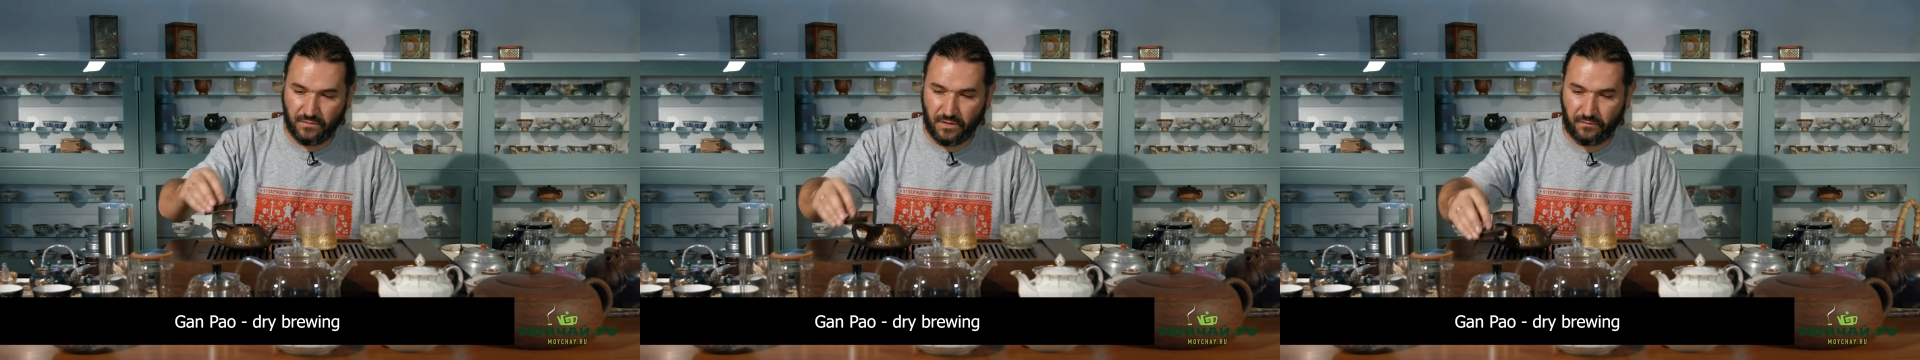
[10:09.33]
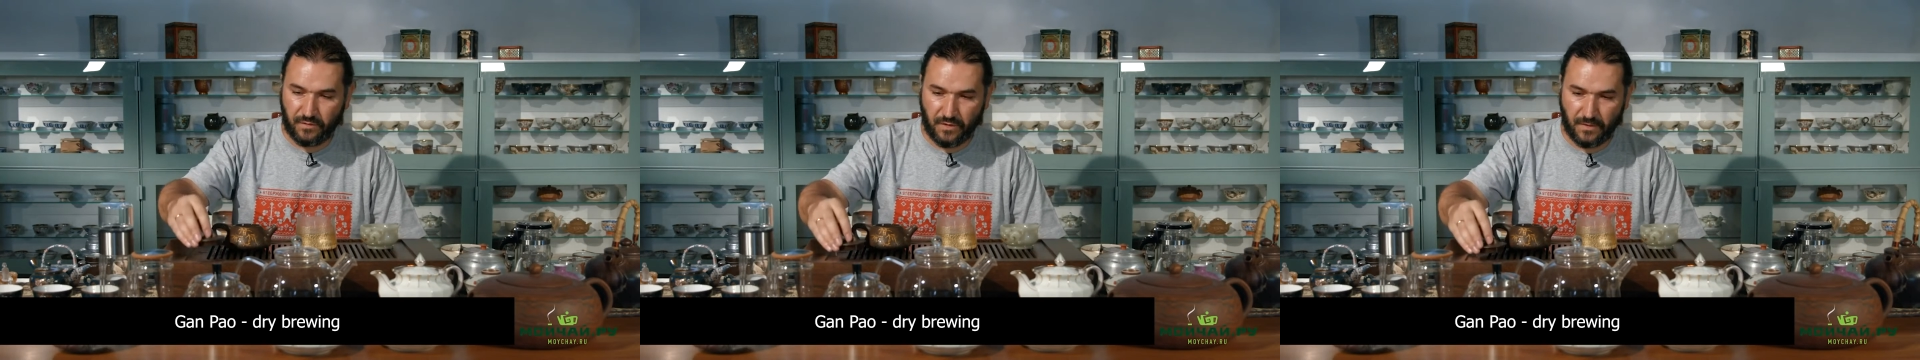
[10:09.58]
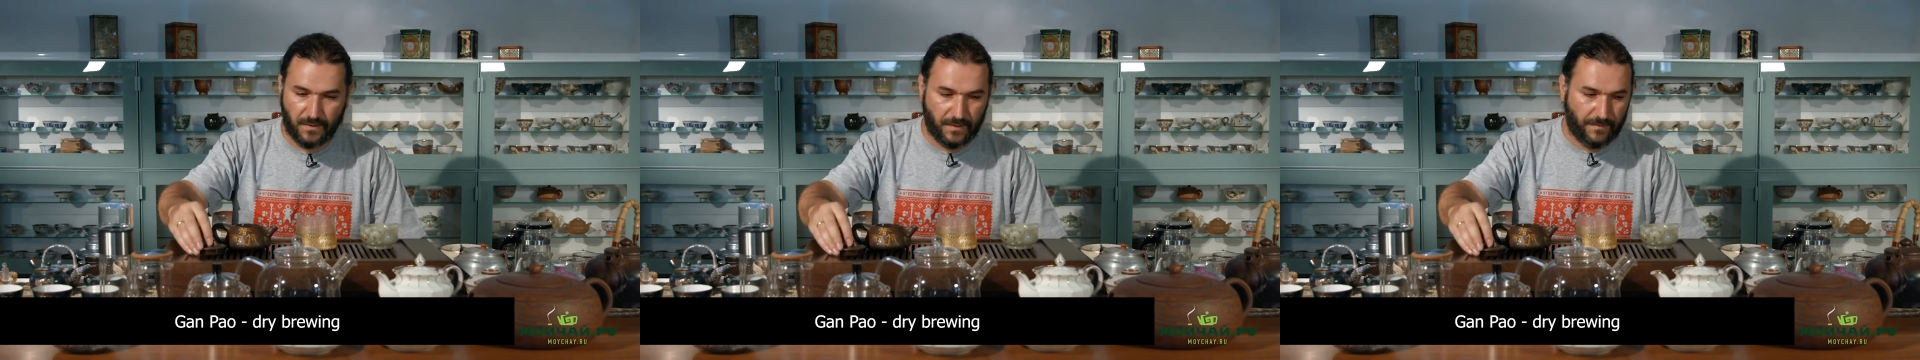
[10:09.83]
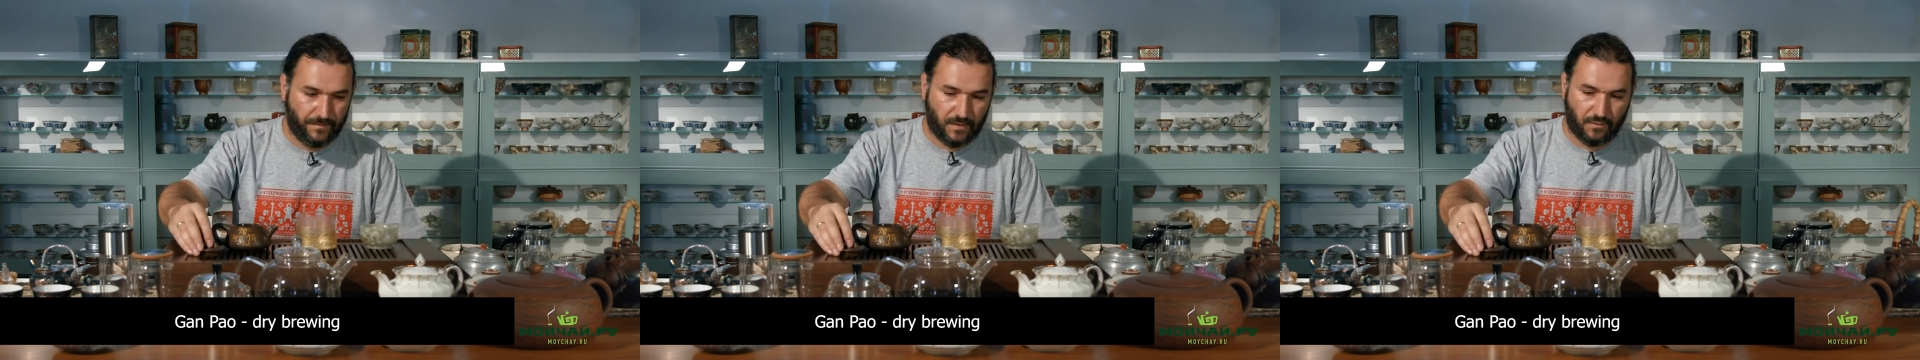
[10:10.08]
brewing,
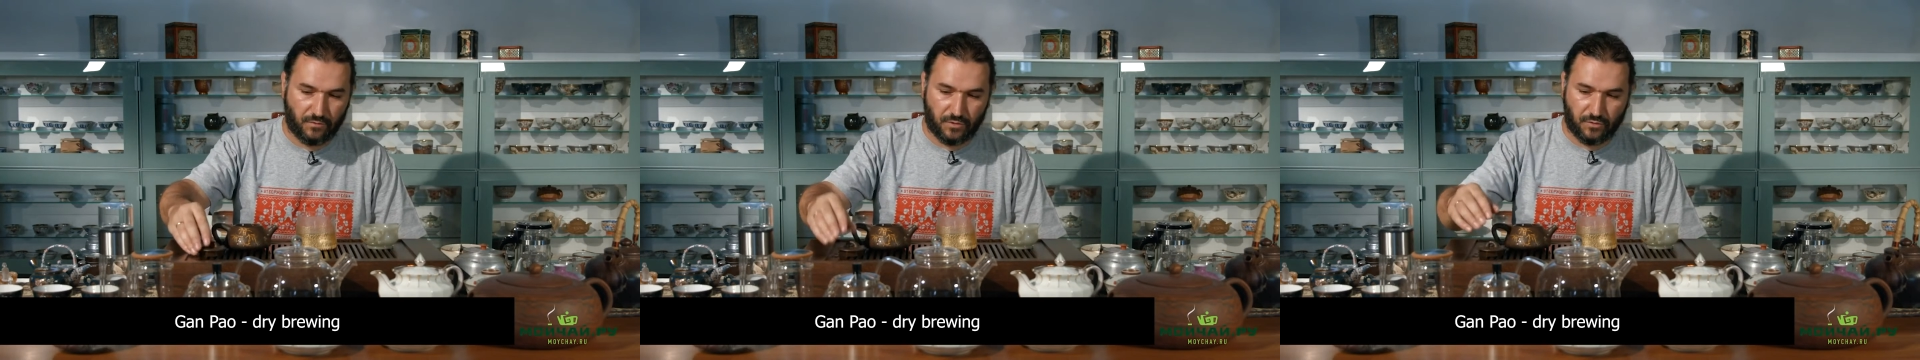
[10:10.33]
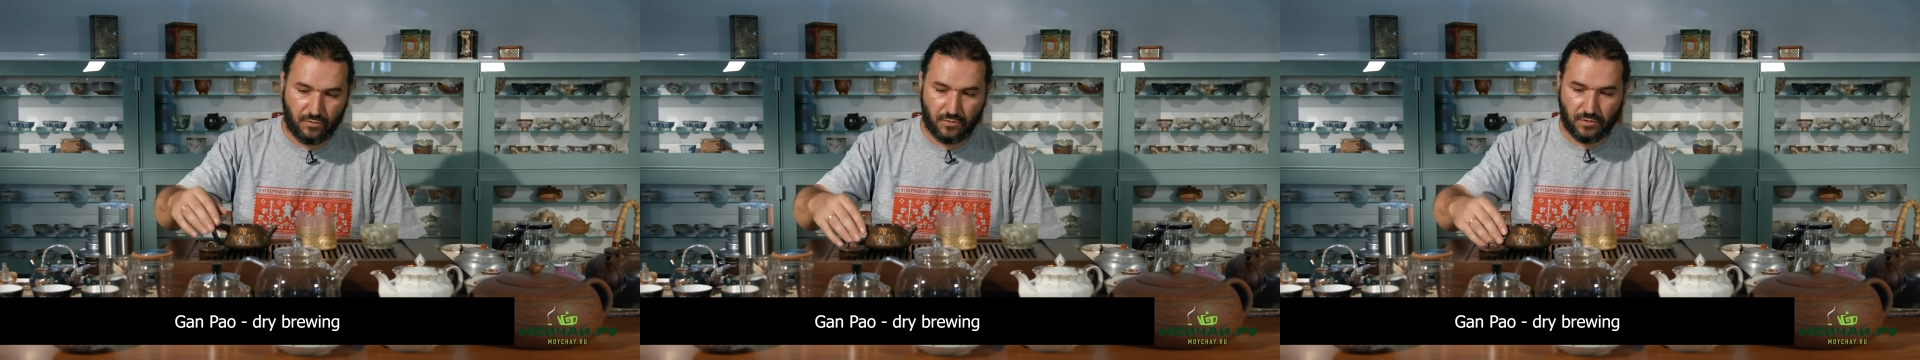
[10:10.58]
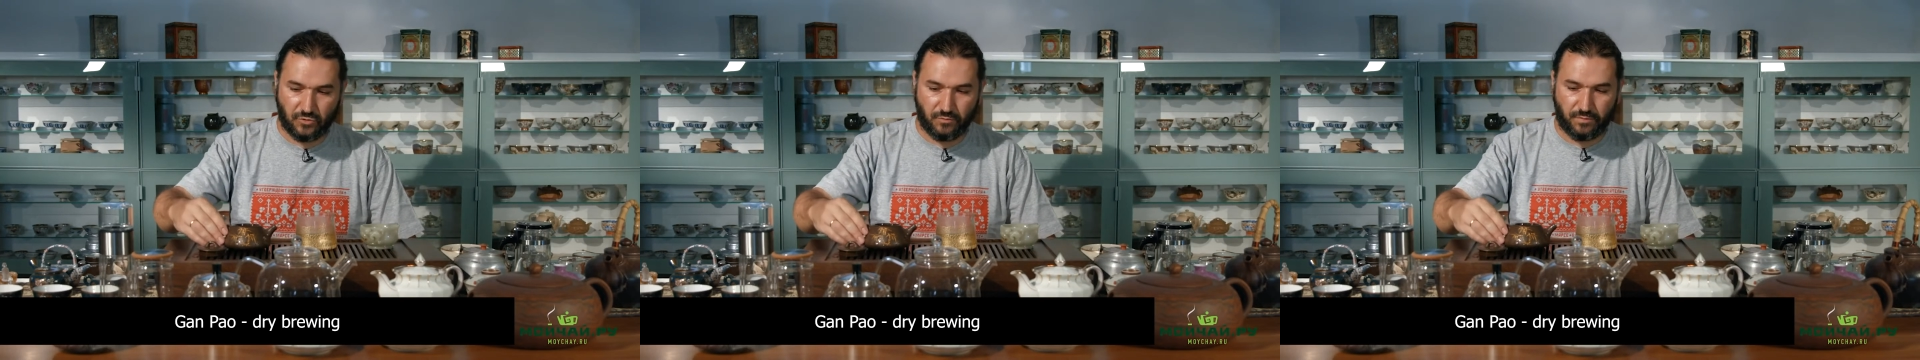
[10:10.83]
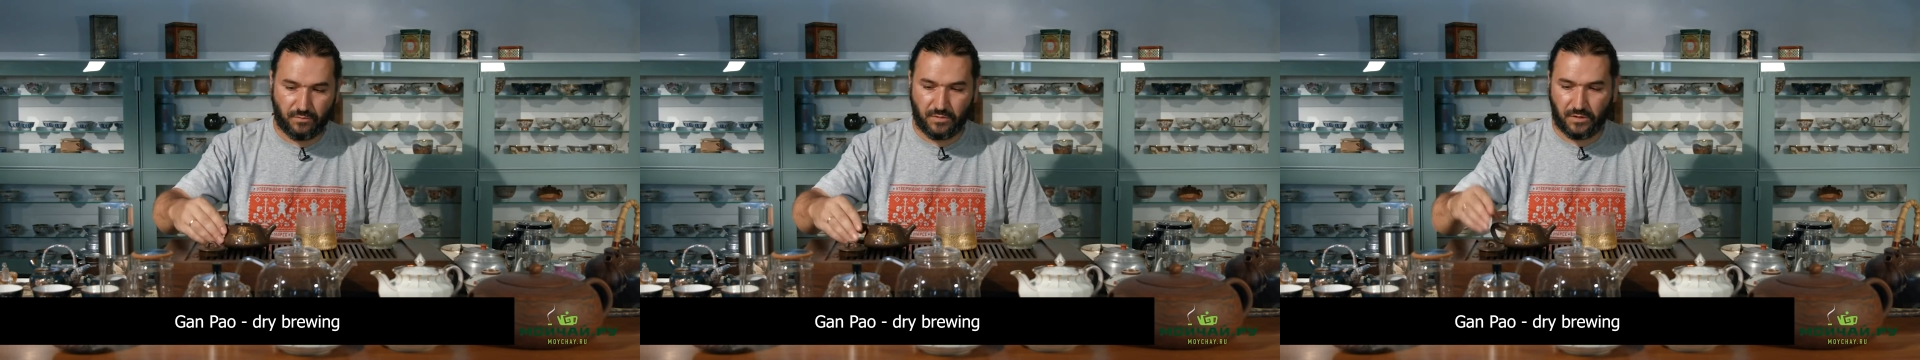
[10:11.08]

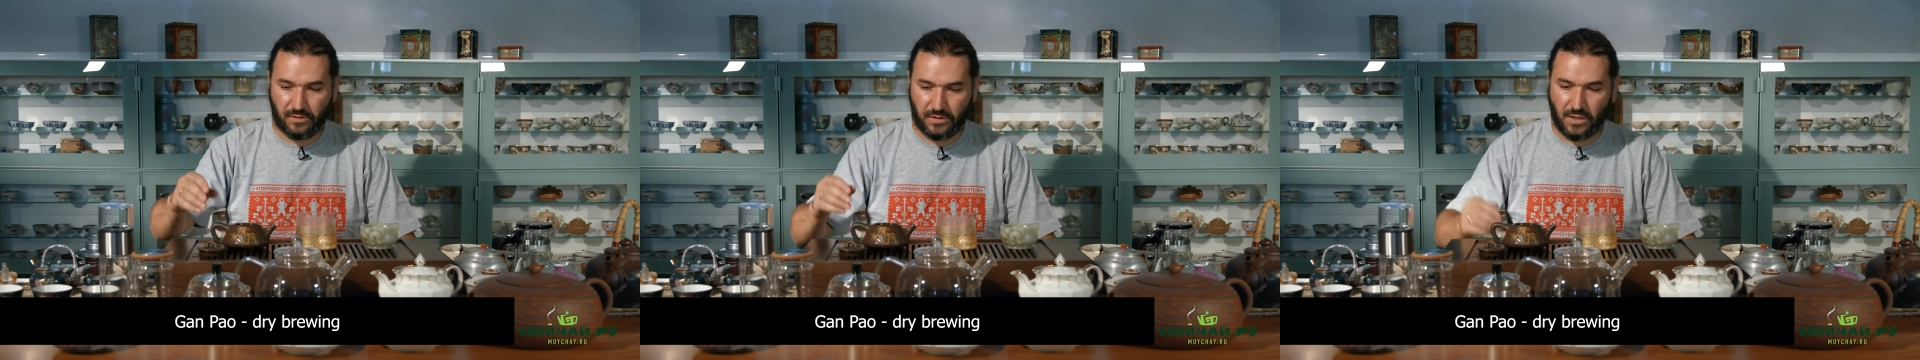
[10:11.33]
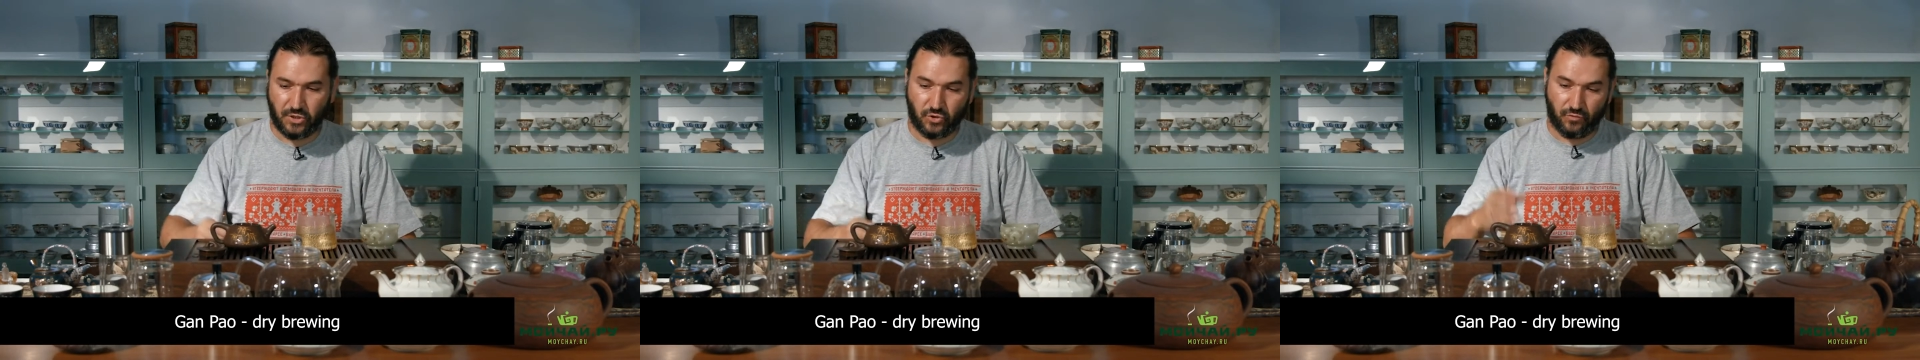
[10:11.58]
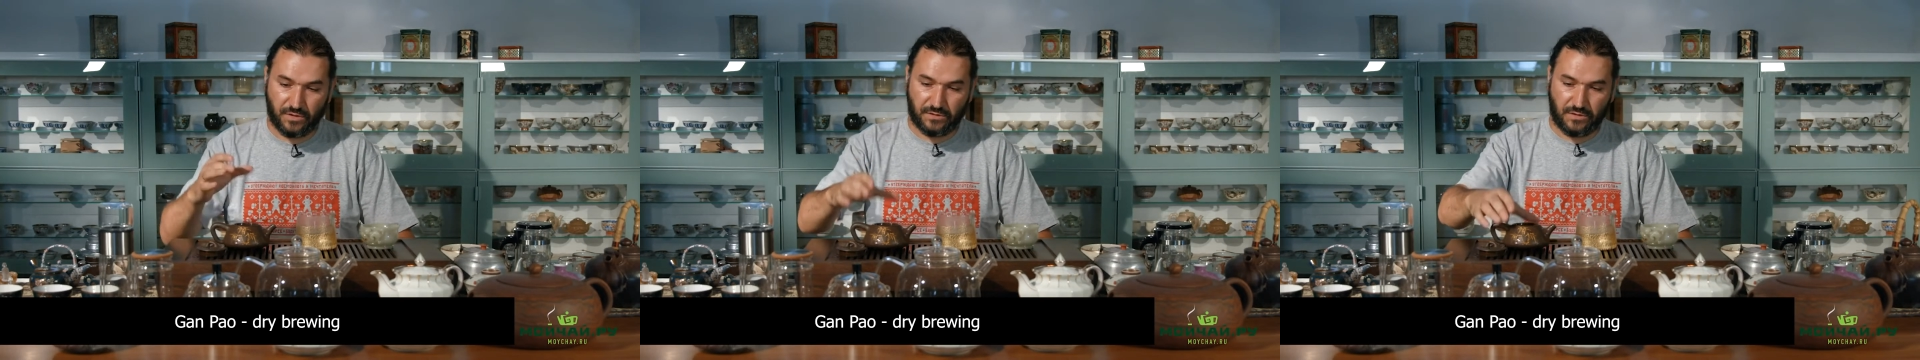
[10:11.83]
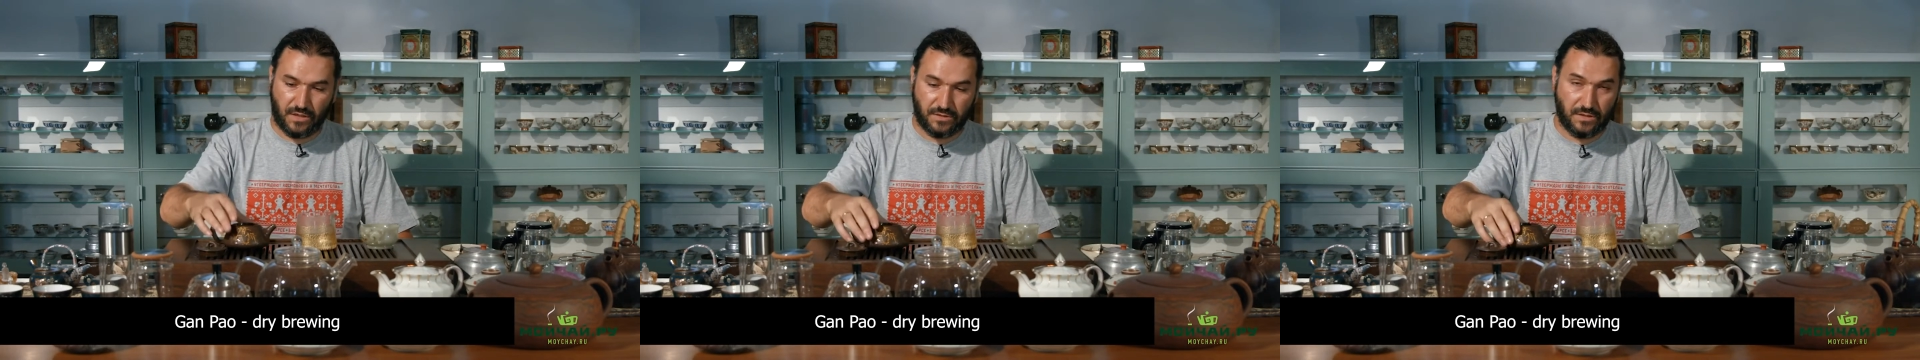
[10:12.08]
but the essence is the
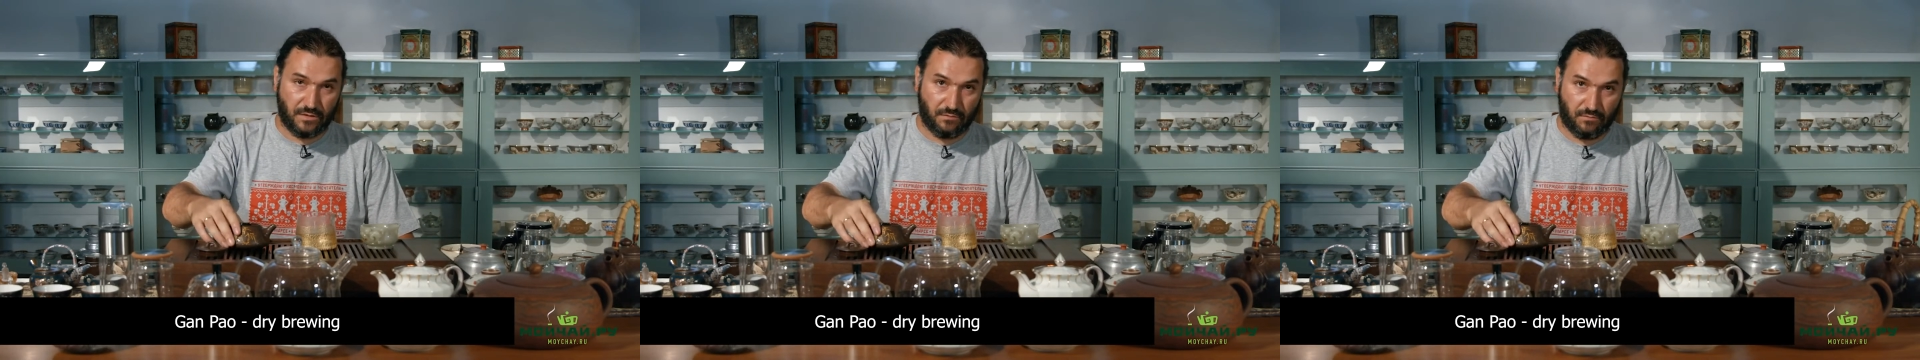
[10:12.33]
same.